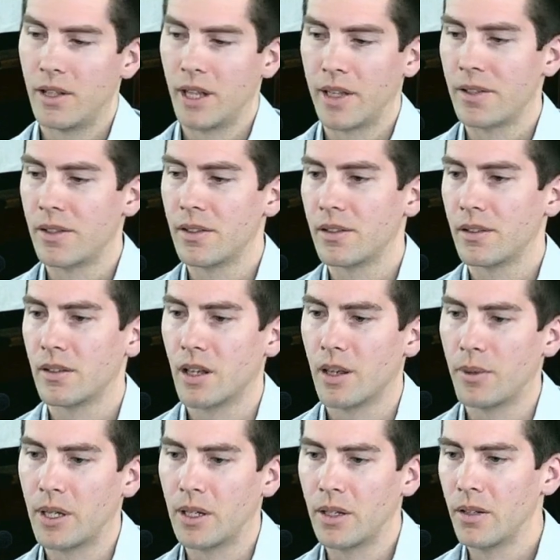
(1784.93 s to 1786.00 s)
that's
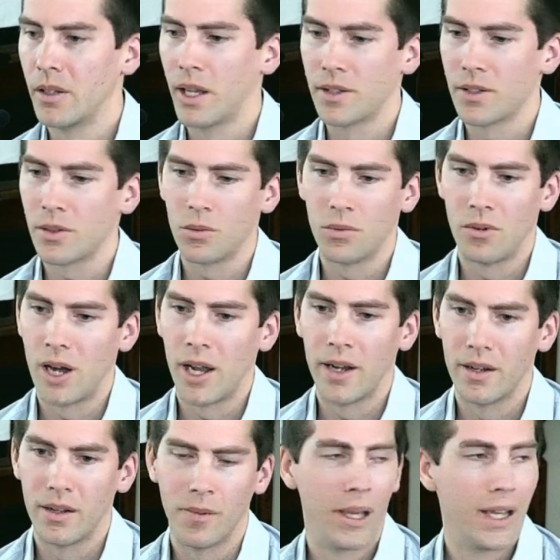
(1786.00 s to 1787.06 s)
quite
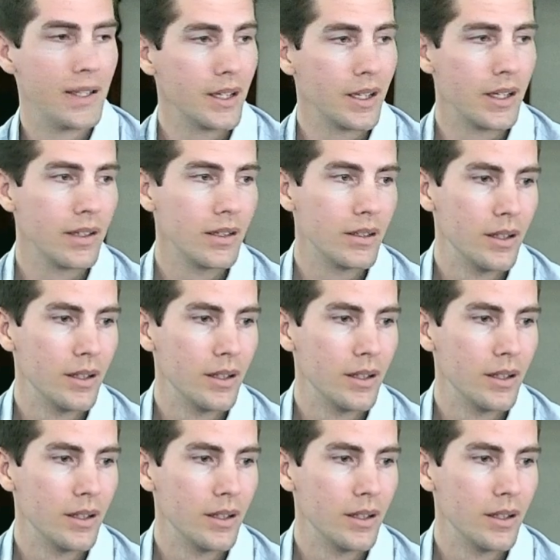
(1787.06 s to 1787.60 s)
amazing.